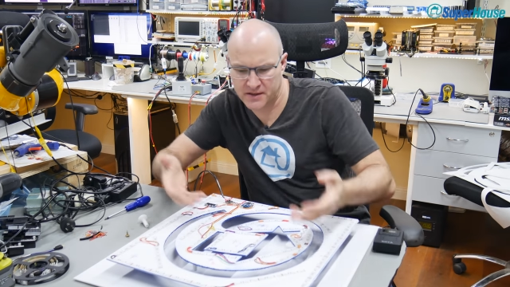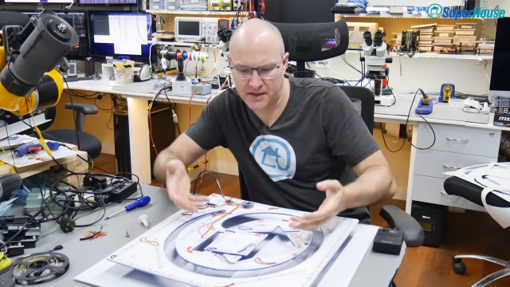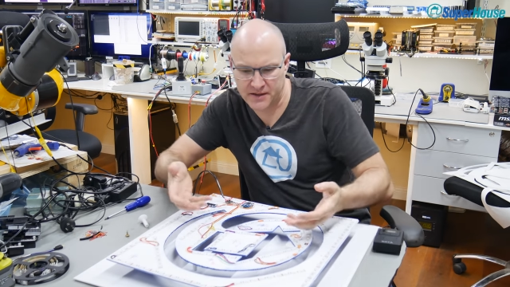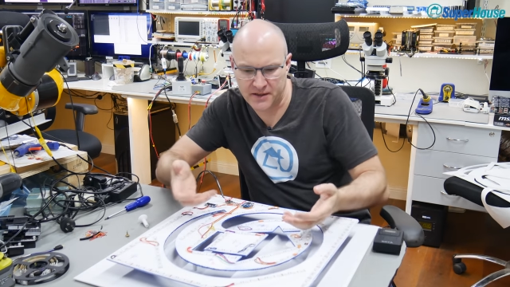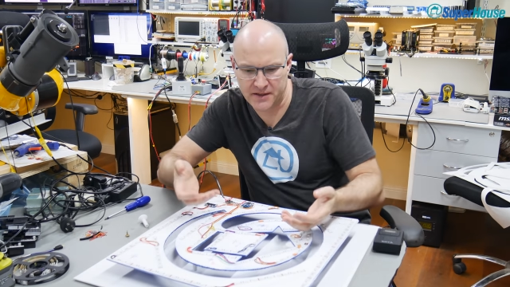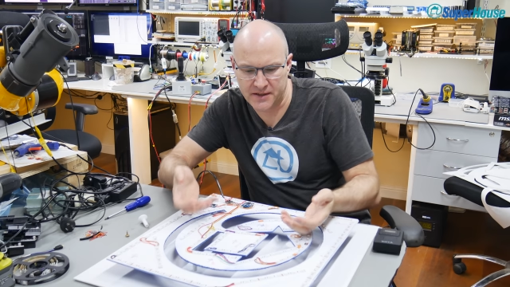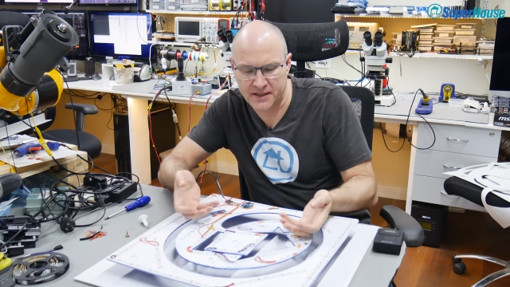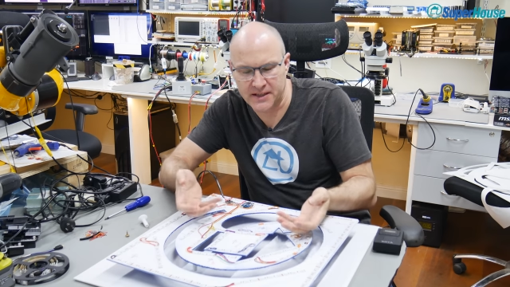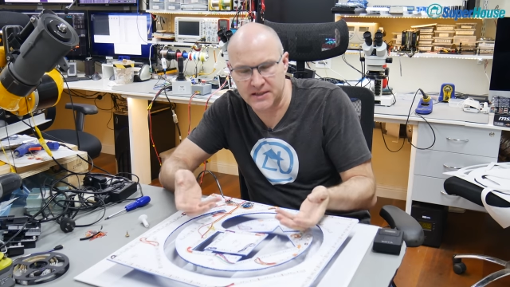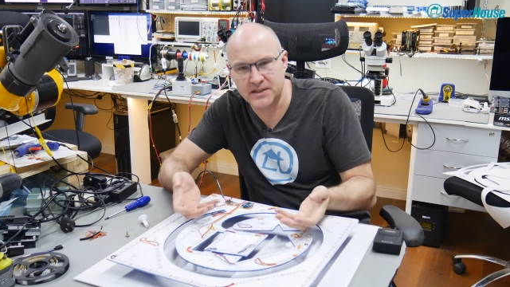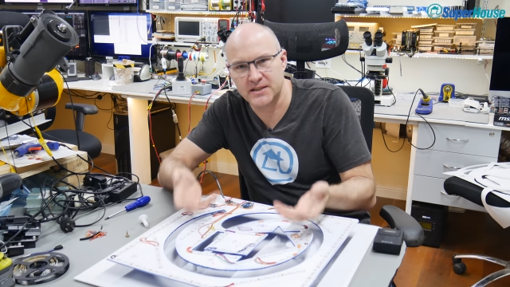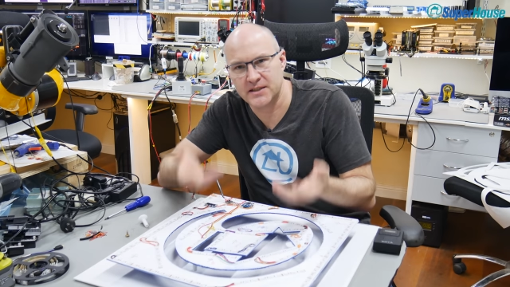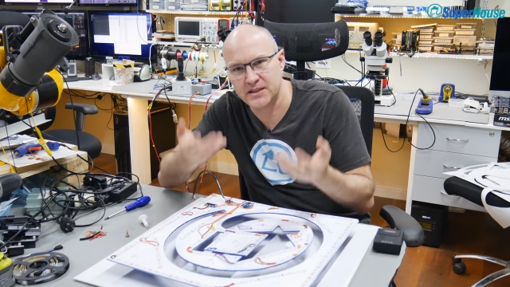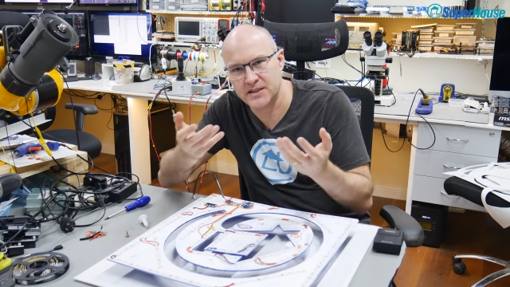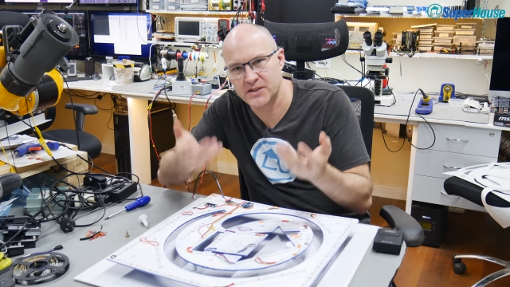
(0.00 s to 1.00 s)
and then the
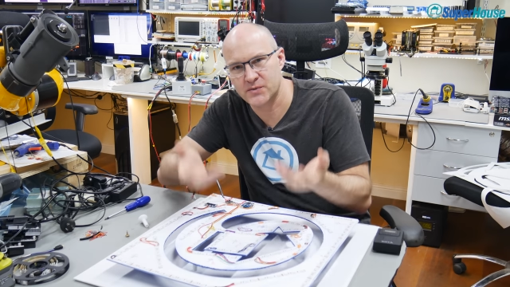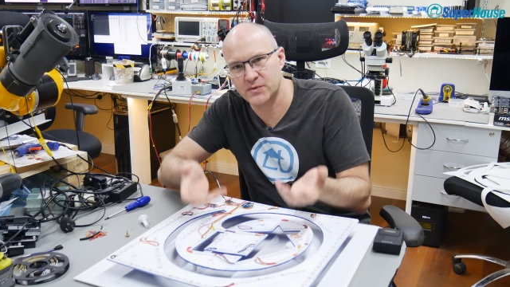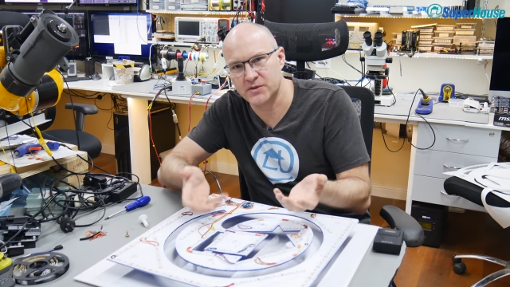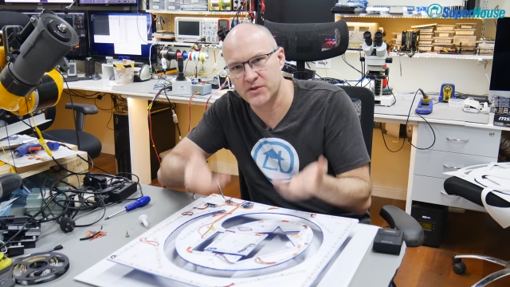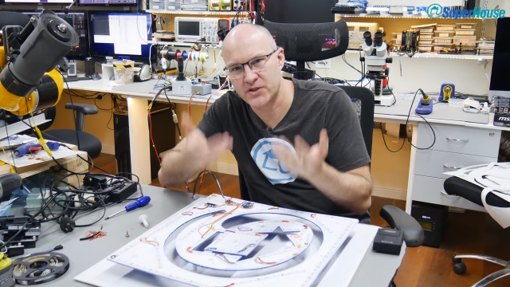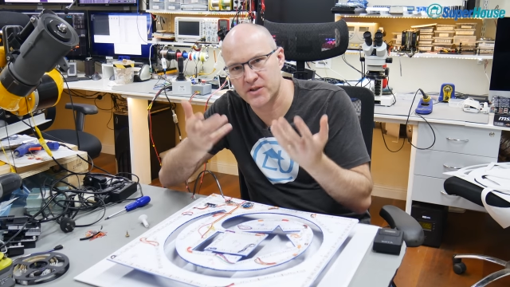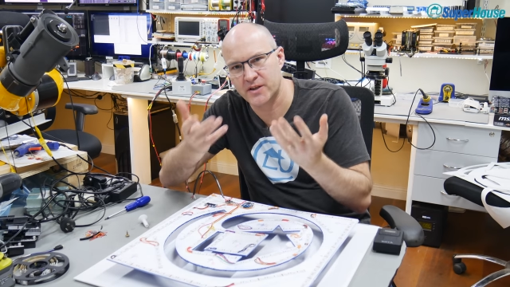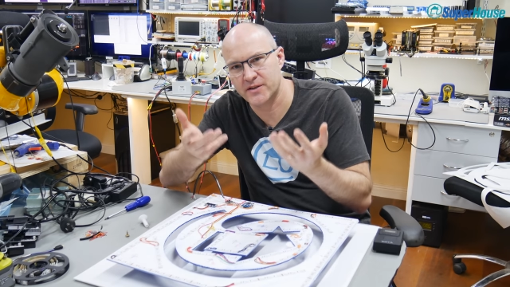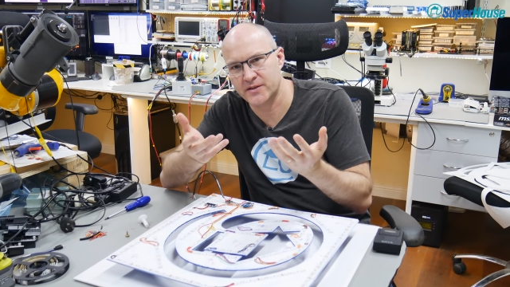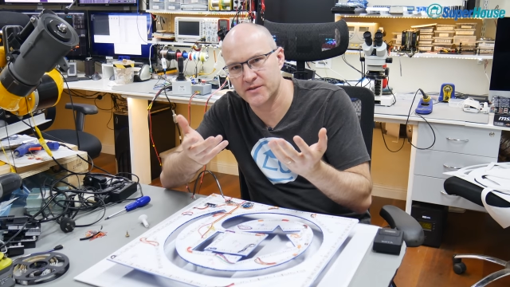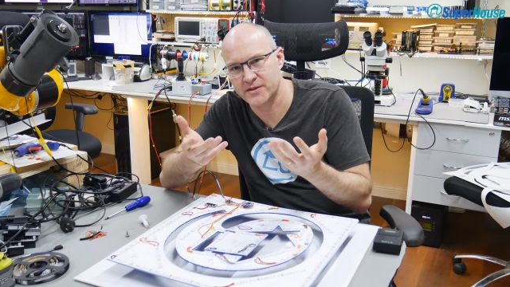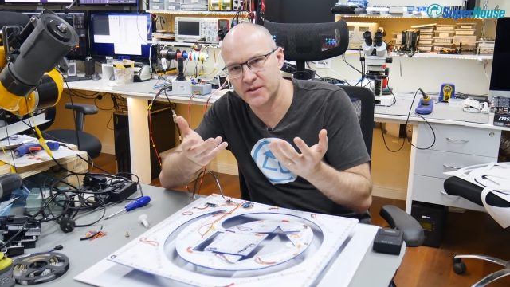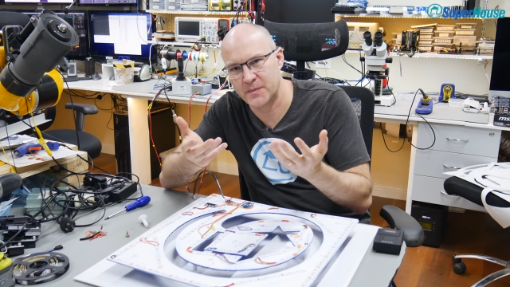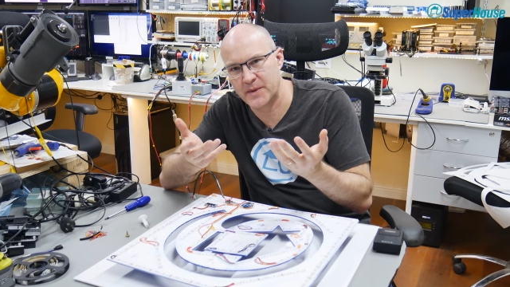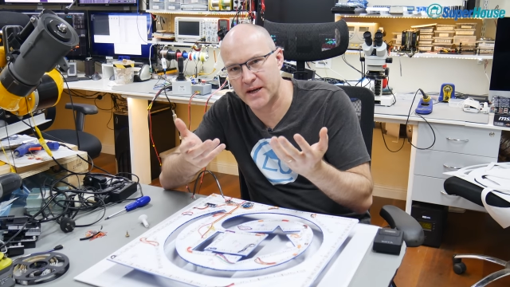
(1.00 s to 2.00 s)
LEDs will shine
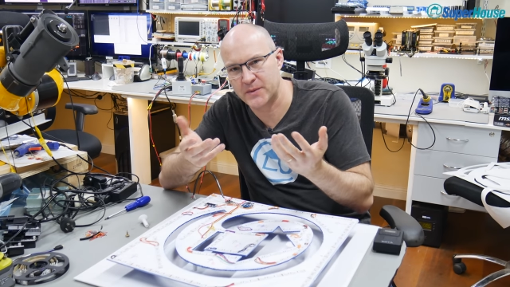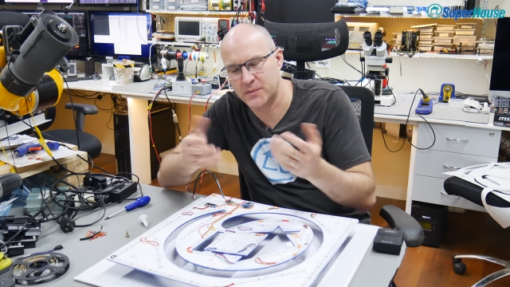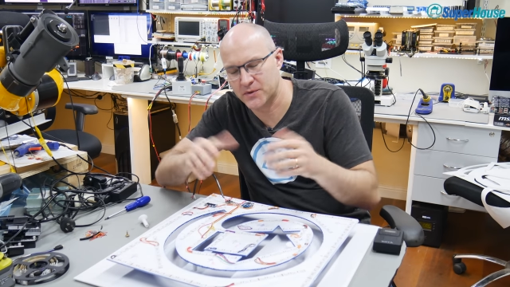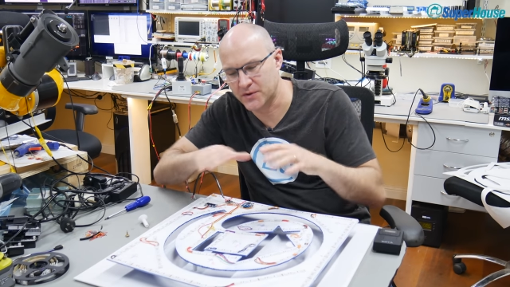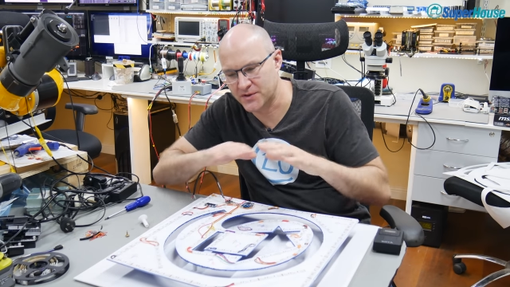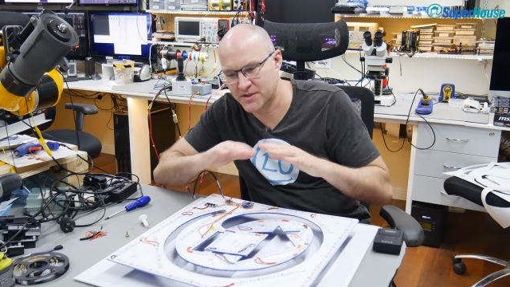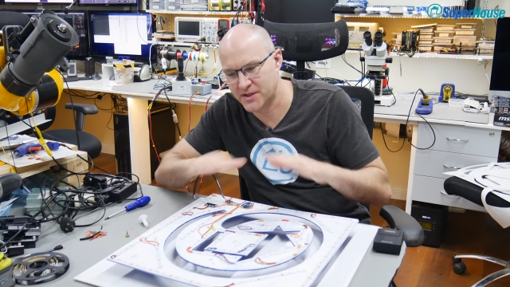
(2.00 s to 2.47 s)
onto the backboard.